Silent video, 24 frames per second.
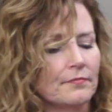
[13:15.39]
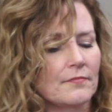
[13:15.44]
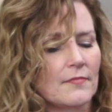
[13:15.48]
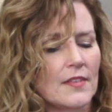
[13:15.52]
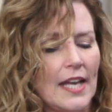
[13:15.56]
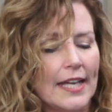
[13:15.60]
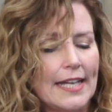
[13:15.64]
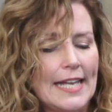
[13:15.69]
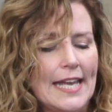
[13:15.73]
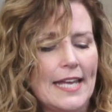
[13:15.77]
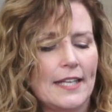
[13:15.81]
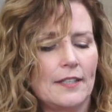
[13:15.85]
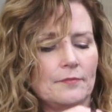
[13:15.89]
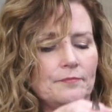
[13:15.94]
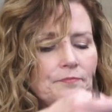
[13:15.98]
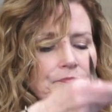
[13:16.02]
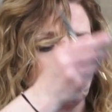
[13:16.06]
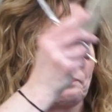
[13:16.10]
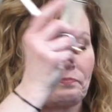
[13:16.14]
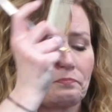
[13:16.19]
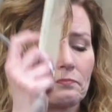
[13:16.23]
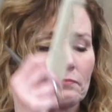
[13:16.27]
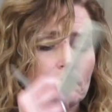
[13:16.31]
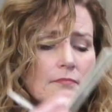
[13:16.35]
Again,
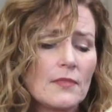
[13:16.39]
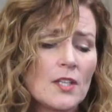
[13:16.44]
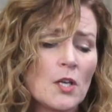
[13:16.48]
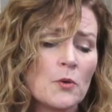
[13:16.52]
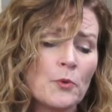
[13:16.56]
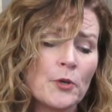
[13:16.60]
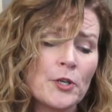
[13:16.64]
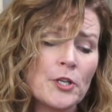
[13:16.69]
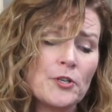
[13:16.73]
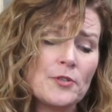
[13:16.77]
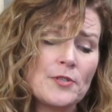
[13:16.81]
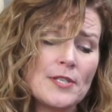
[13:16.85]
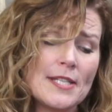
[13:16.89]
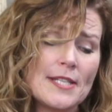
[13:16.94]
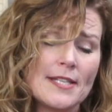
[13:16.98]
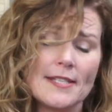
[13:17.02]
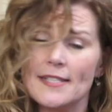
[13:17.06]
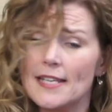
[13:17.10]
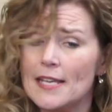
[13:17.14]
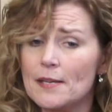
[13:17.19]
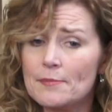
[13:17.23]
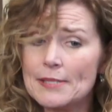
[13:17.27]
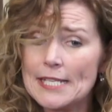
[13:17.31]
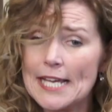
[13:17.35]
we're using the
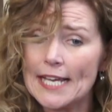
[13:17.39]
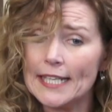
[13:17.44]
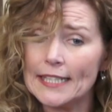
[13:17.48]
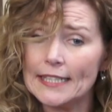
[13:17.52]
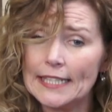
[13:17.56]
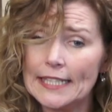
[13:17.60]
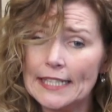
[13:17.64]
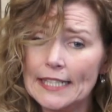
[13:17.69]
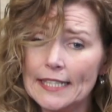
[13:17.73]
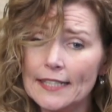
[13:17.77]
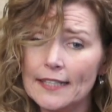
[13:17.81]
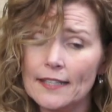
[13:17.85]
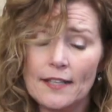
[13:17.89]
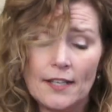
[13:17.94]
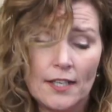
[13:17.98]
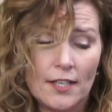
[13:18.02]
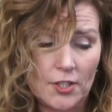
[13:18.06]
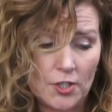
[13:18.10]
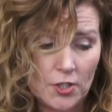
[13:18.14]
same technique,